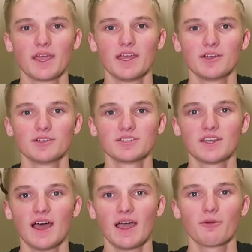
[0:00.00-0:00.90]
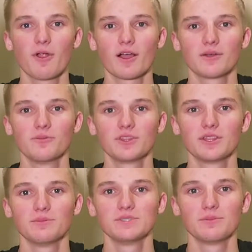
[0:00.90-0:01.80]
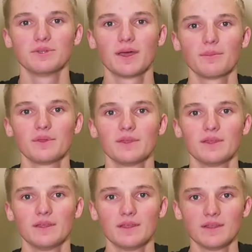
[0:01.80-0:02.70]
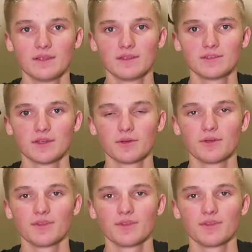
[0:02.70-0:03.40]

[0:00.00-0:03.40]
haters. I rock them with them zipped up. So,